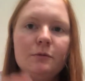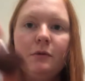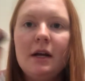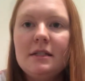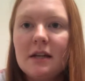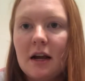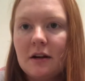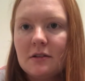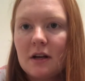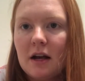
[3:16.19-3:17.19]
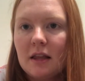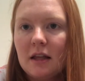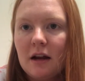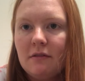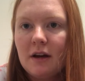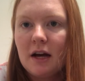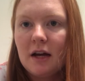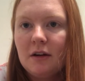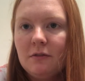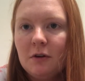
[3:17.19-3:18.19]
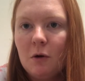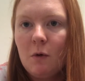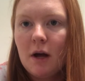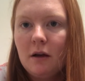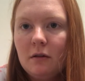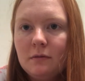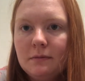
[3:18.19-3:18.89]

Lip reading: red tiger's eye that I've had for a while.